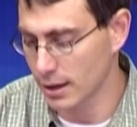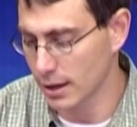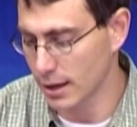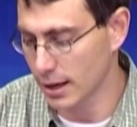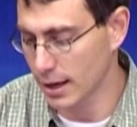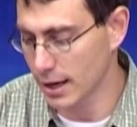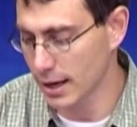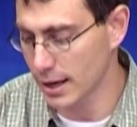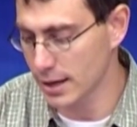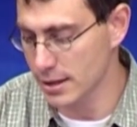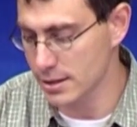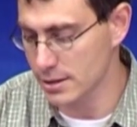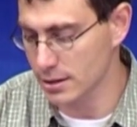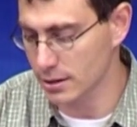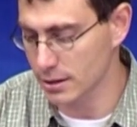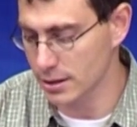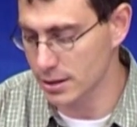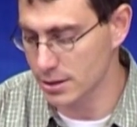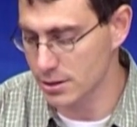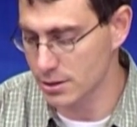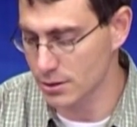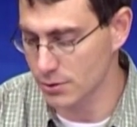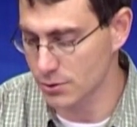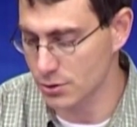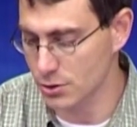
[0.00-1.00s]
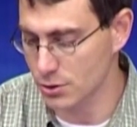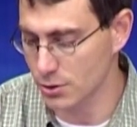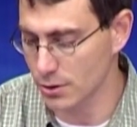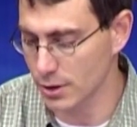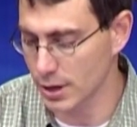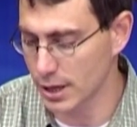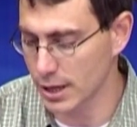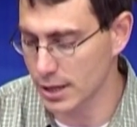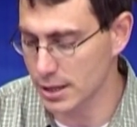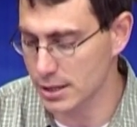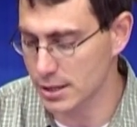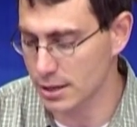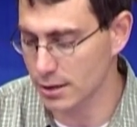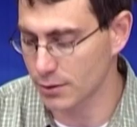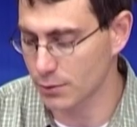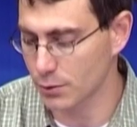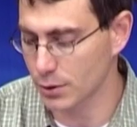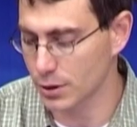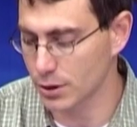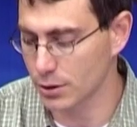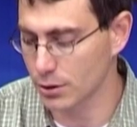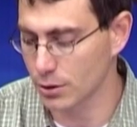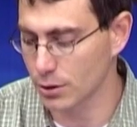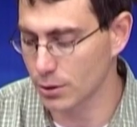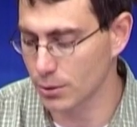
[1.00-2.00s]
A is a list of strings, and if
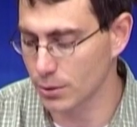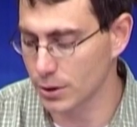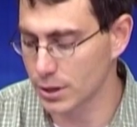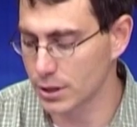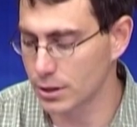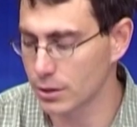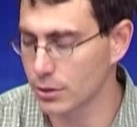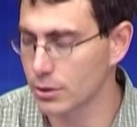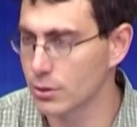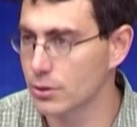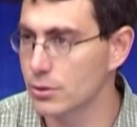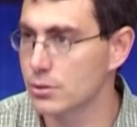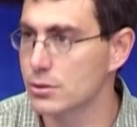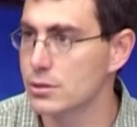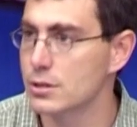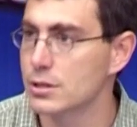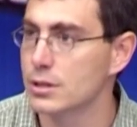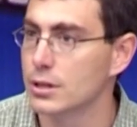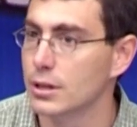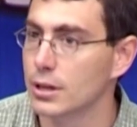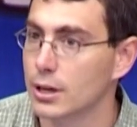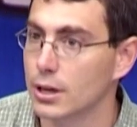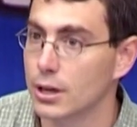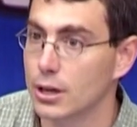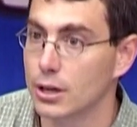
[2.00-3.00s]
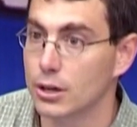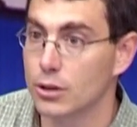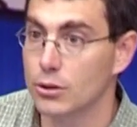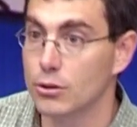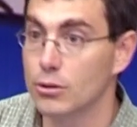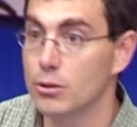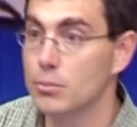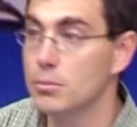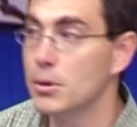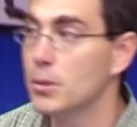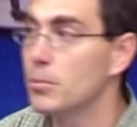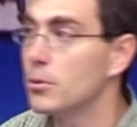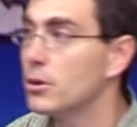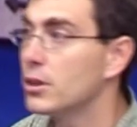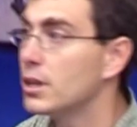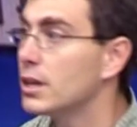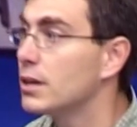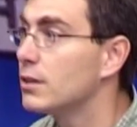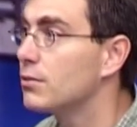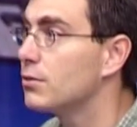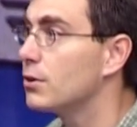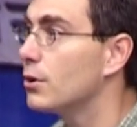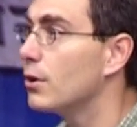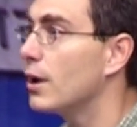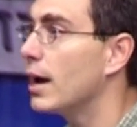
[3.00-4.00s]
we do the reduce, you remember
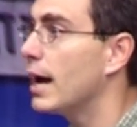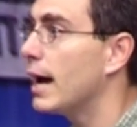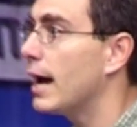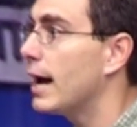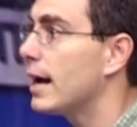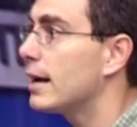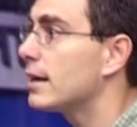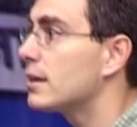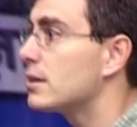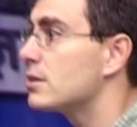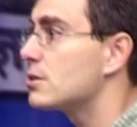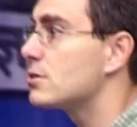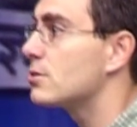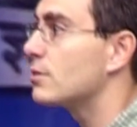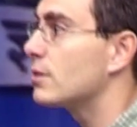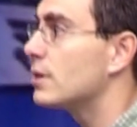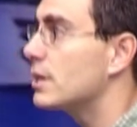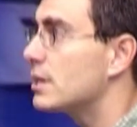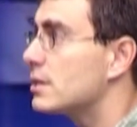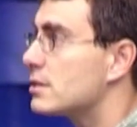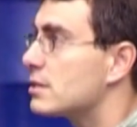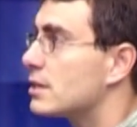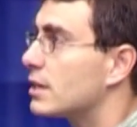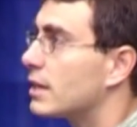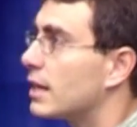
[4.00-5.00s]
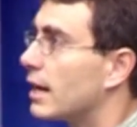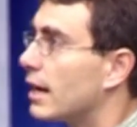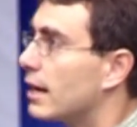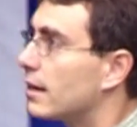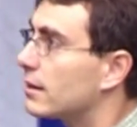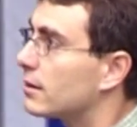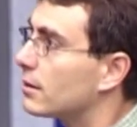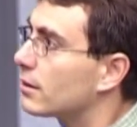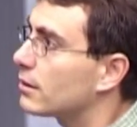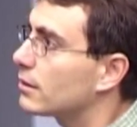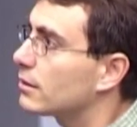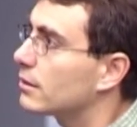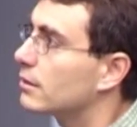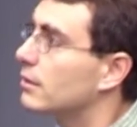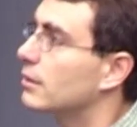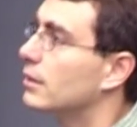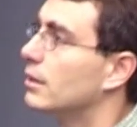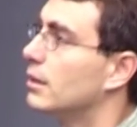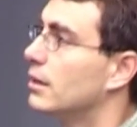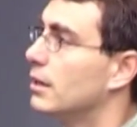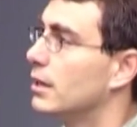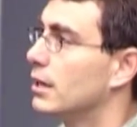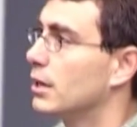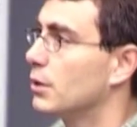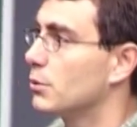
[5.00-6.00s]
that if you added strings together,
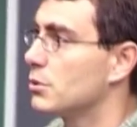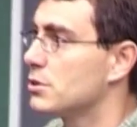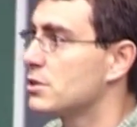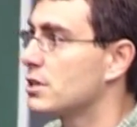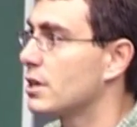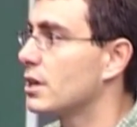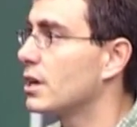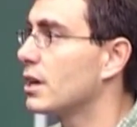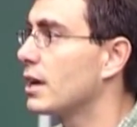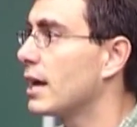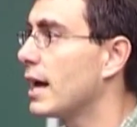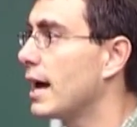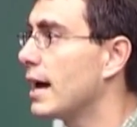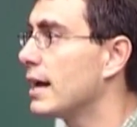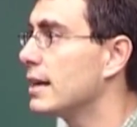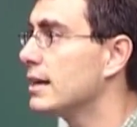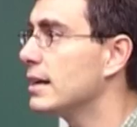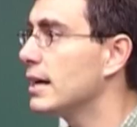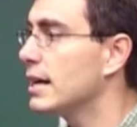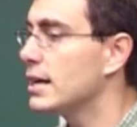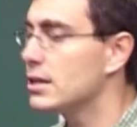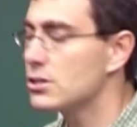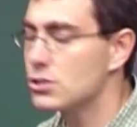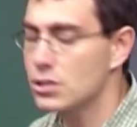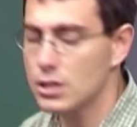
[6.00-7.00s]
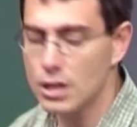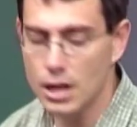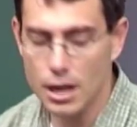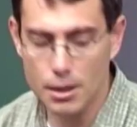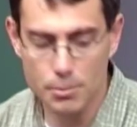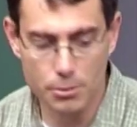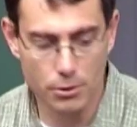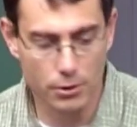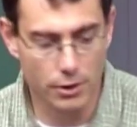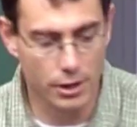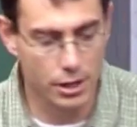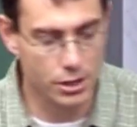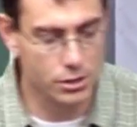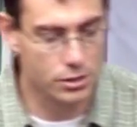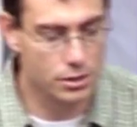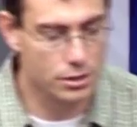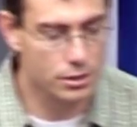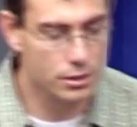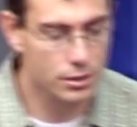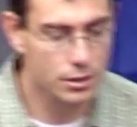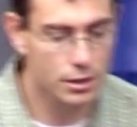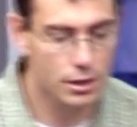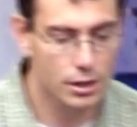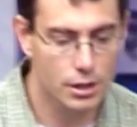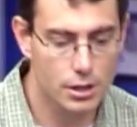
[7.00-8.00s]
it was a concatenation
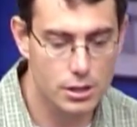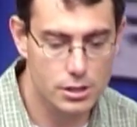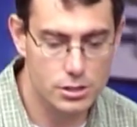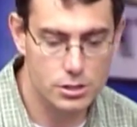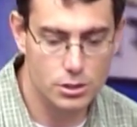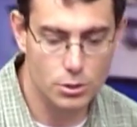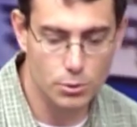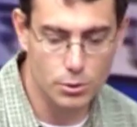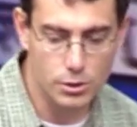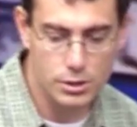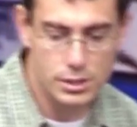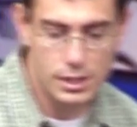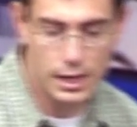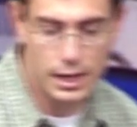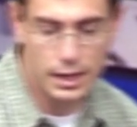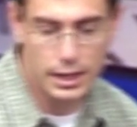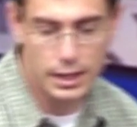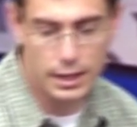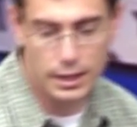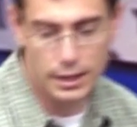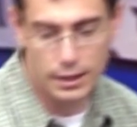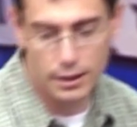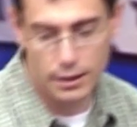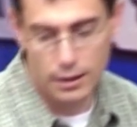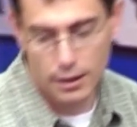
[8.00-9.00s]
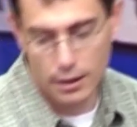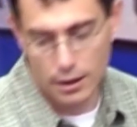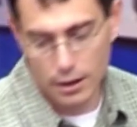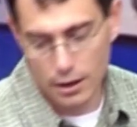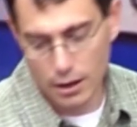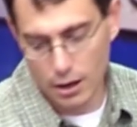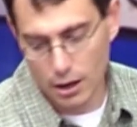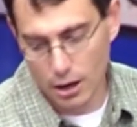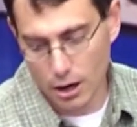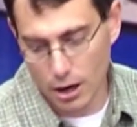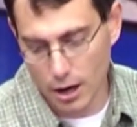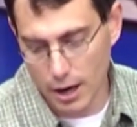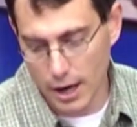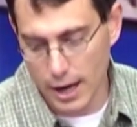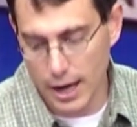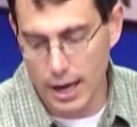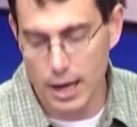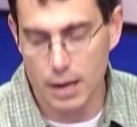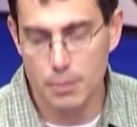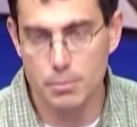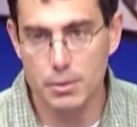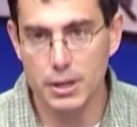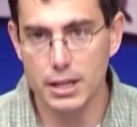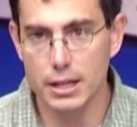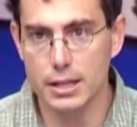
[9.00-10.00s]
operation. So we're taking our
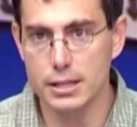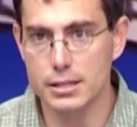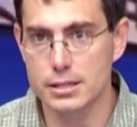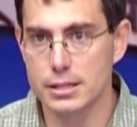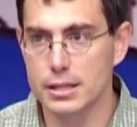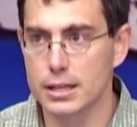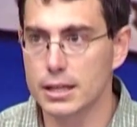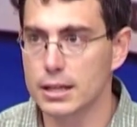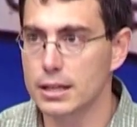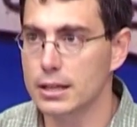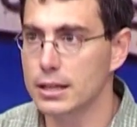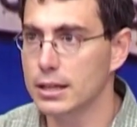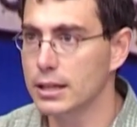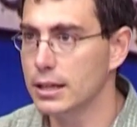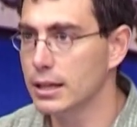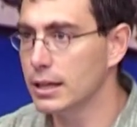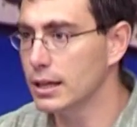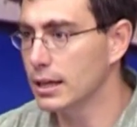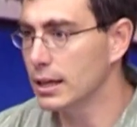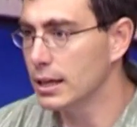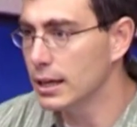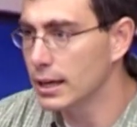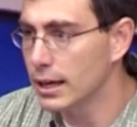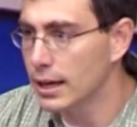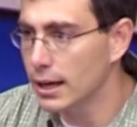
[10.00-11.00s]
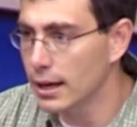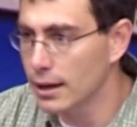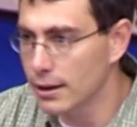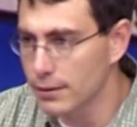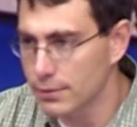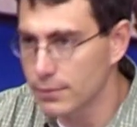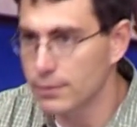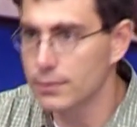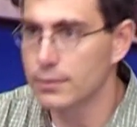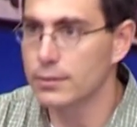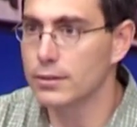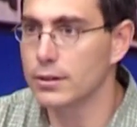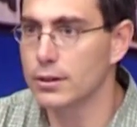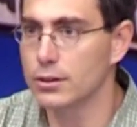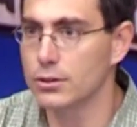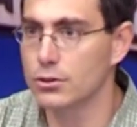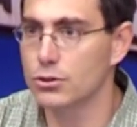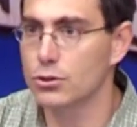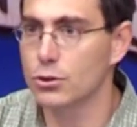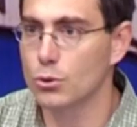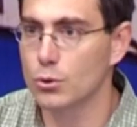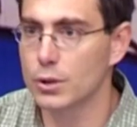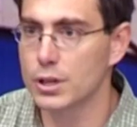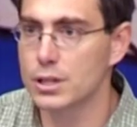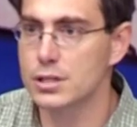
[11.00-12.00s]
A, B, C, D, E, F, and
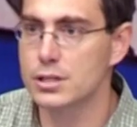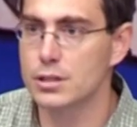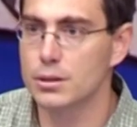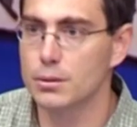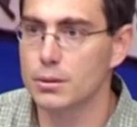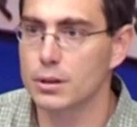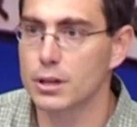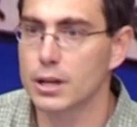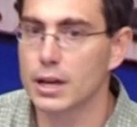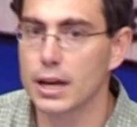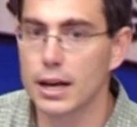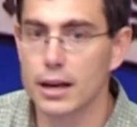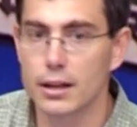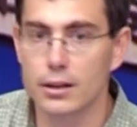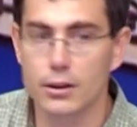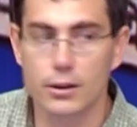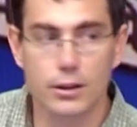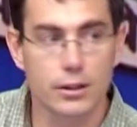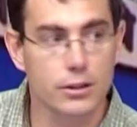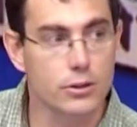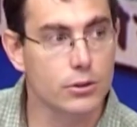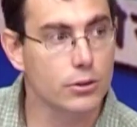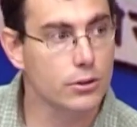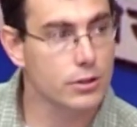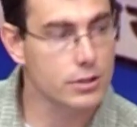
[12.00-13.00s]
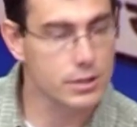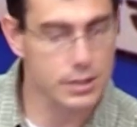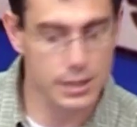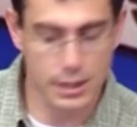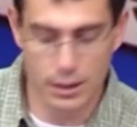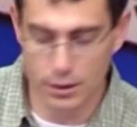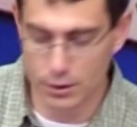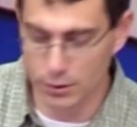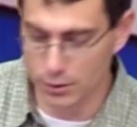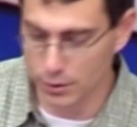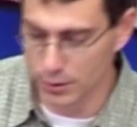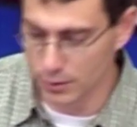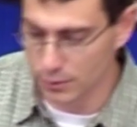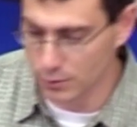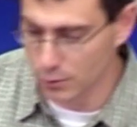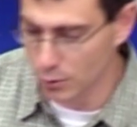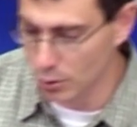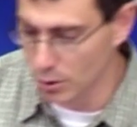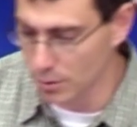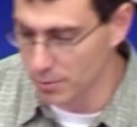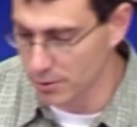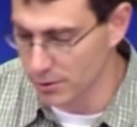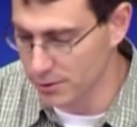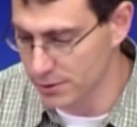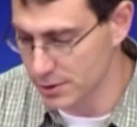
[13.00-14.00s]
squeezing them together into a single
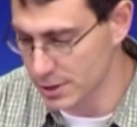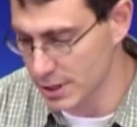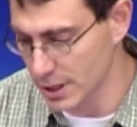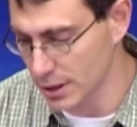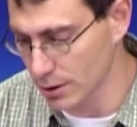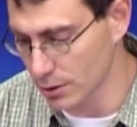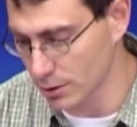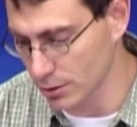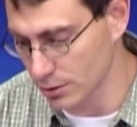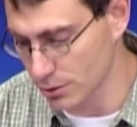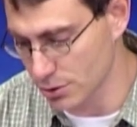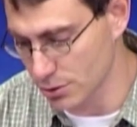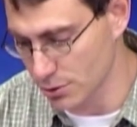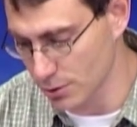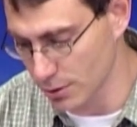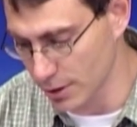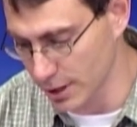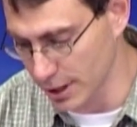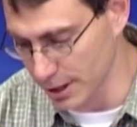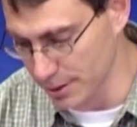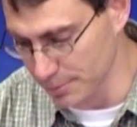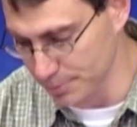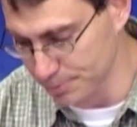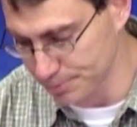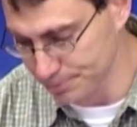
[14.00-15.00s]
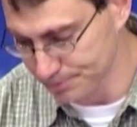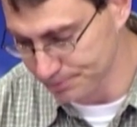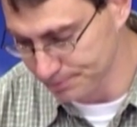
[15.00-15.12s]
form of single string.